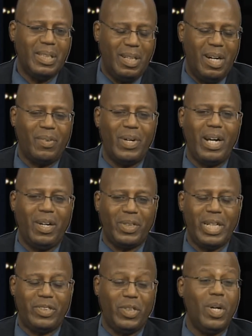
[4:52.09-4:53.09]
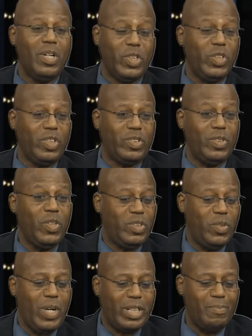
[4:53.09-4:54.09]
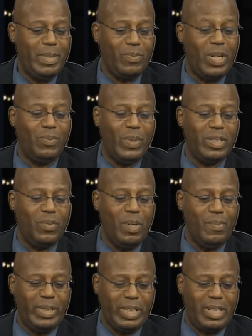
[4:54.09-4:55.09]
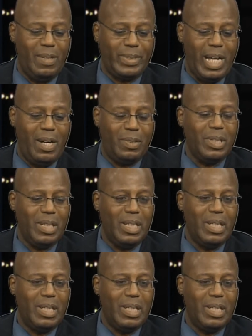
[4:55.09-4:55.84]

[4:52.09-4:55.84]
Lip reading: All right. Okay. So you do recommend Wonder Woman when it comes out?